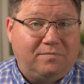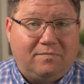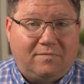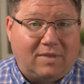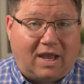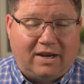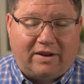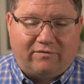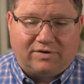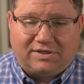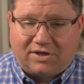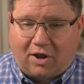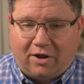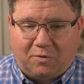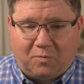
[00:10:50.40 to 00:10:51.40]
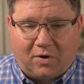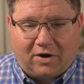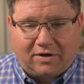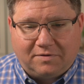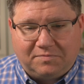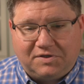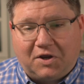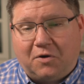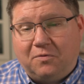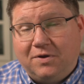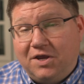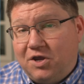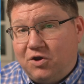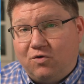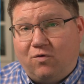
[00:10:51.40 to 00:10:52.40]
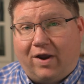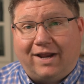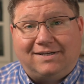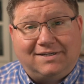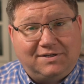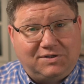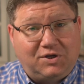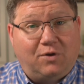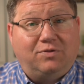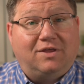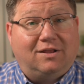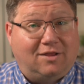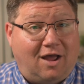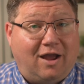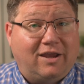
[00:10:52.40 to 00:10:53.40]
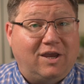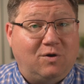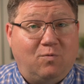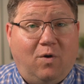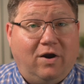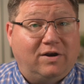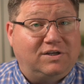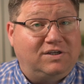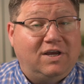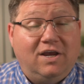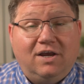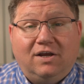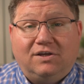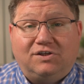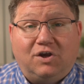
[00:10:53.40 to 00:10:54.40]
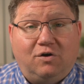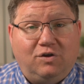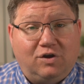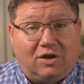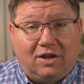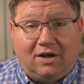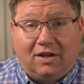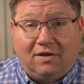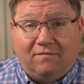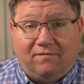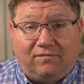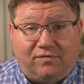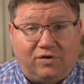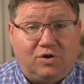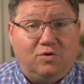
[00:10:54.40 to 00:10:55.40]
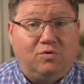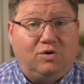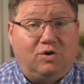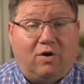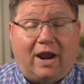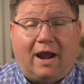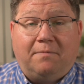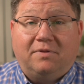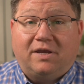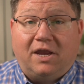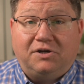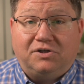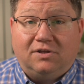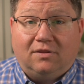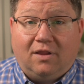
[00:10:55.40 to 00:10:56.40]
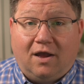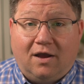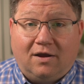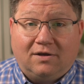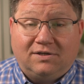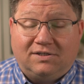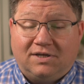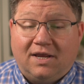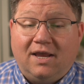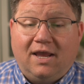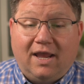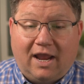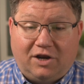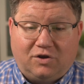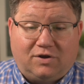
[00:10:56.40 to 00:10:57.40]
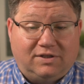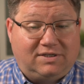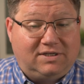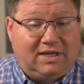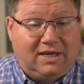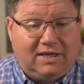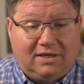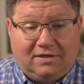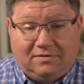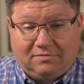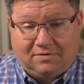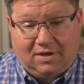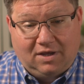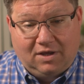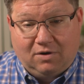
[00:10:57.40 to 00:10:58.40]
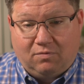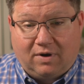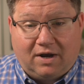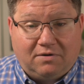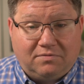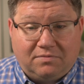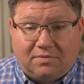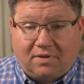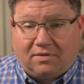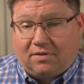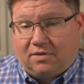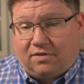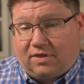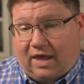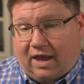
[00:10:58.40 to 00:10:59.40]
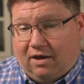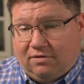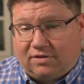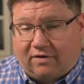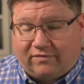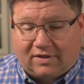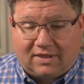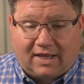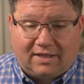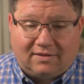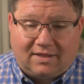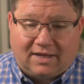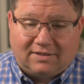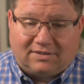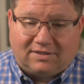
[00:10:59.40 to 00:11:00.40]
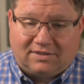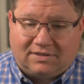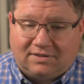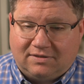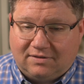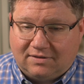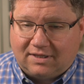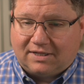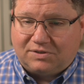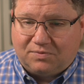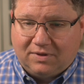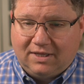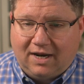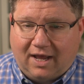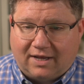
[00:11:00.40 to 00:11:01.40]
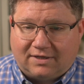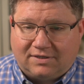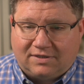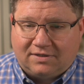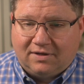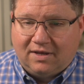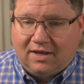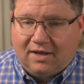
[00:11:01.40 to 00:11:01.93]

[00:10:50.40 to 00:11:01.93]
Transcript: I never saw it work. So great. So the logging works. So you can view your application logs and you can see, well, the health of it. That's really nice.